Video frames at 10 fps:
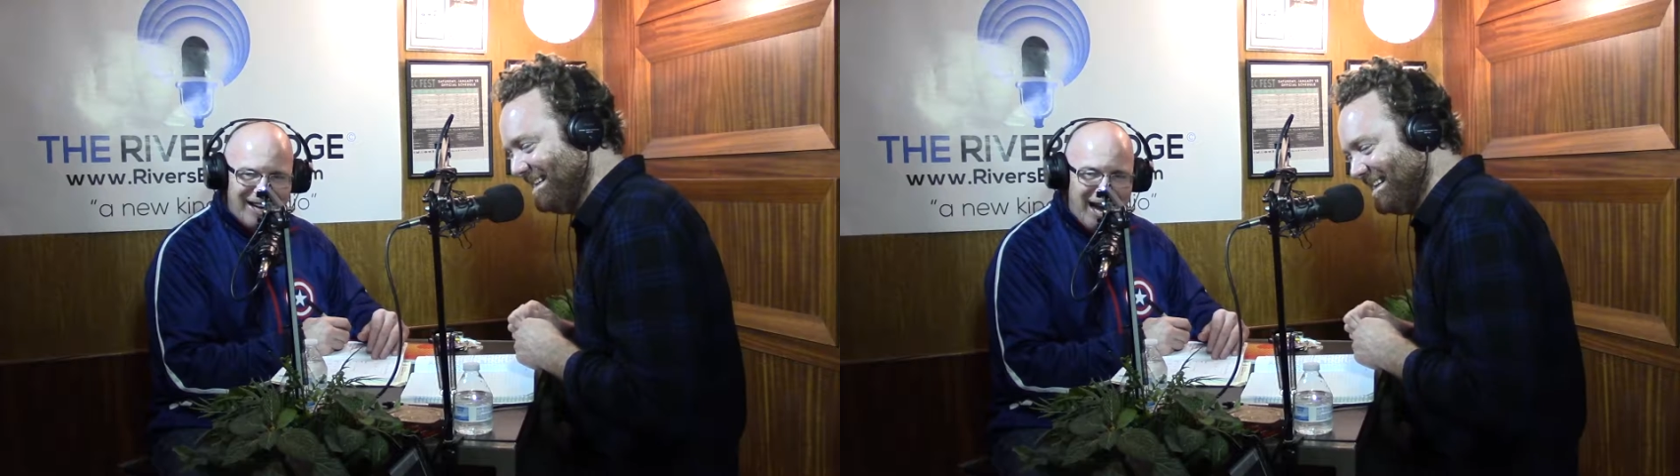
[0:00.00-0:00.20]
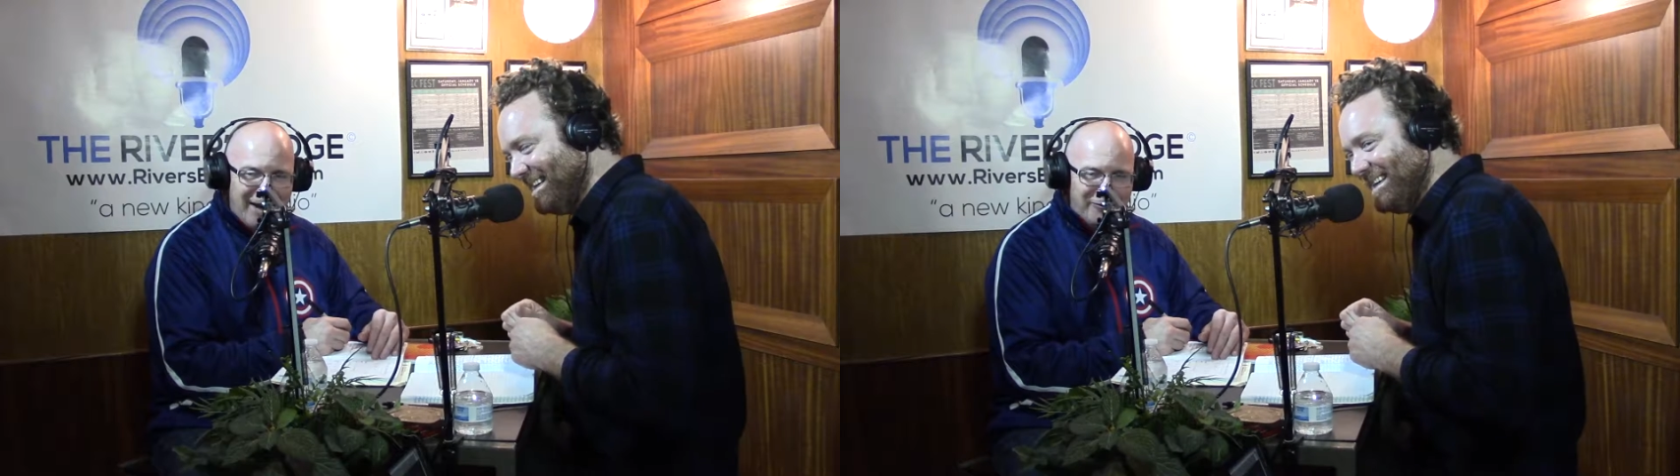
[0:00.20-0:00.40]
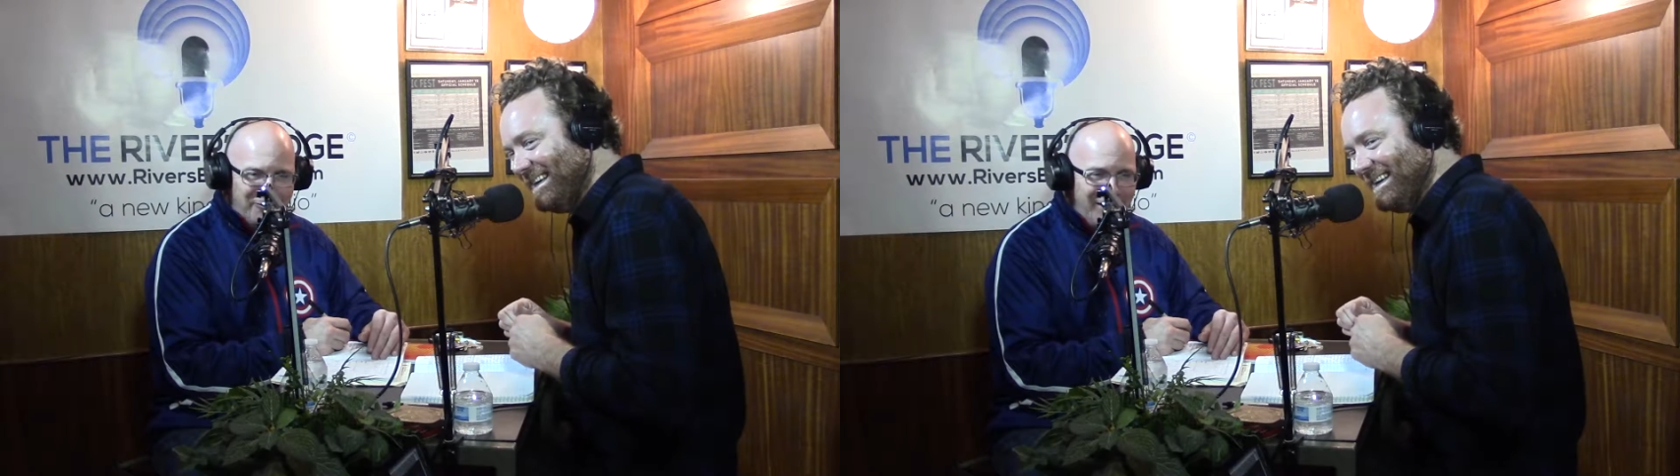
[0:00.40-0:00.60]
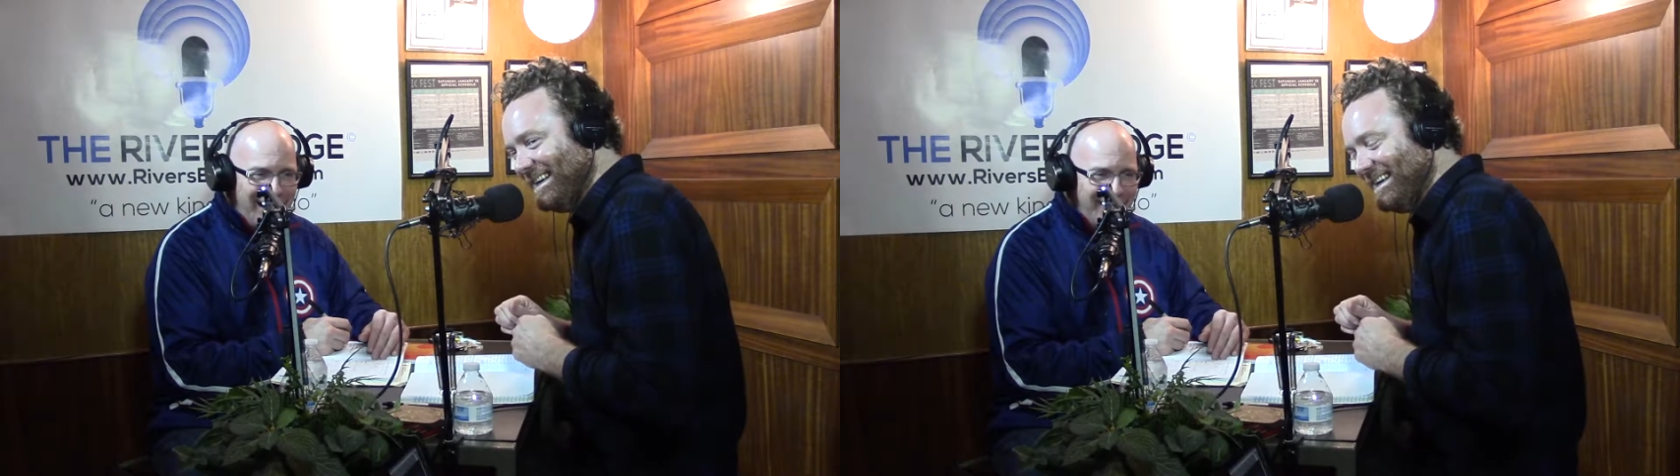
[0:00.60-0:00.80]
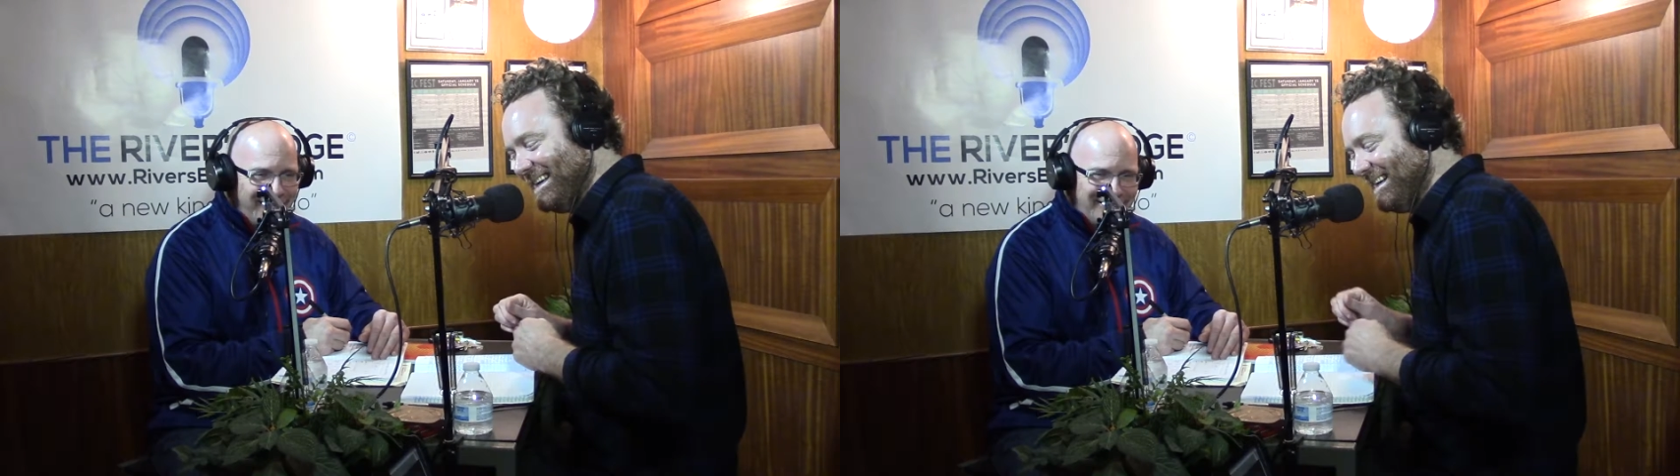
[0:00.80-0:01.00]
I
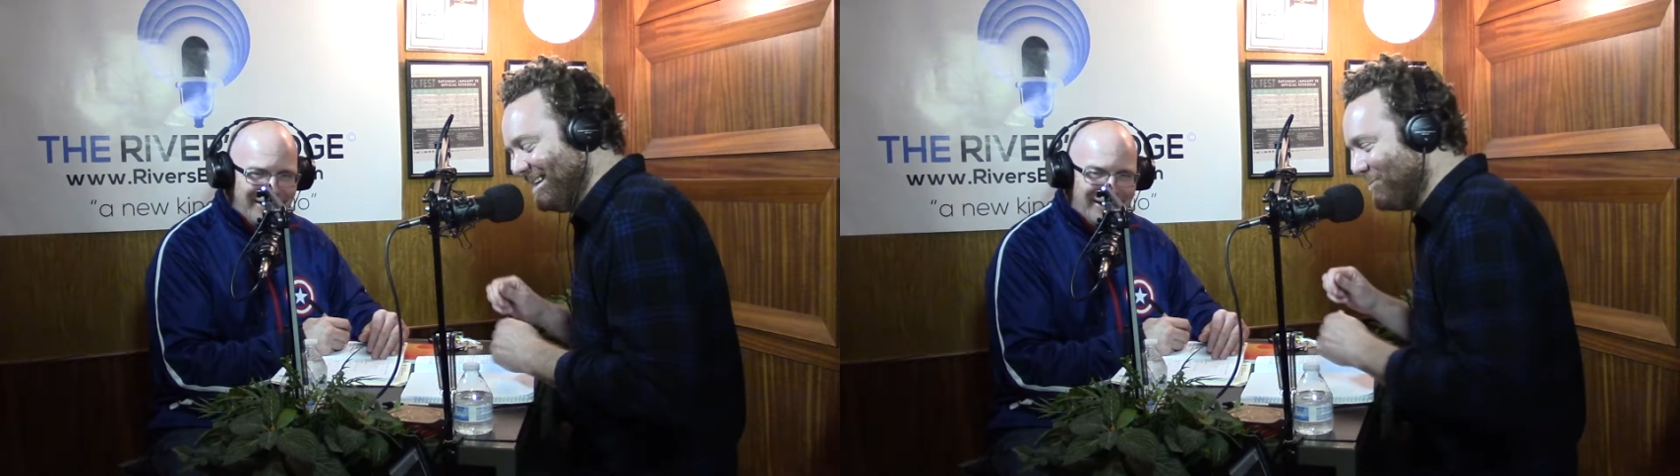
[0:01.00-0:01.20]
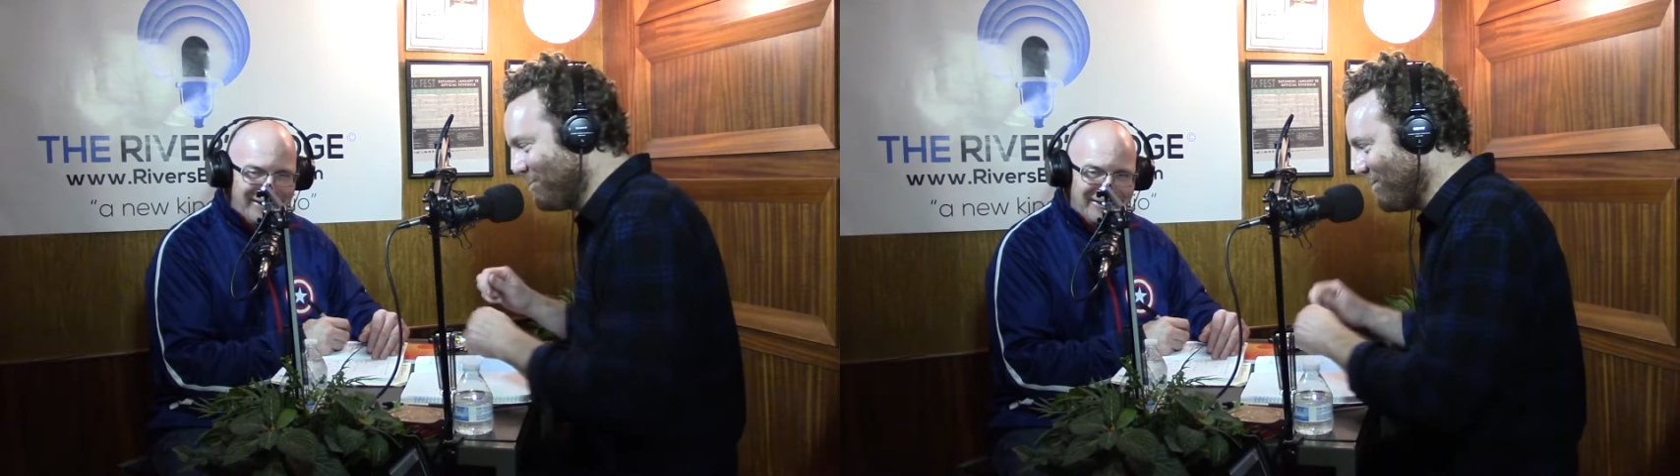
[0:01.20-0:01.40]
found it!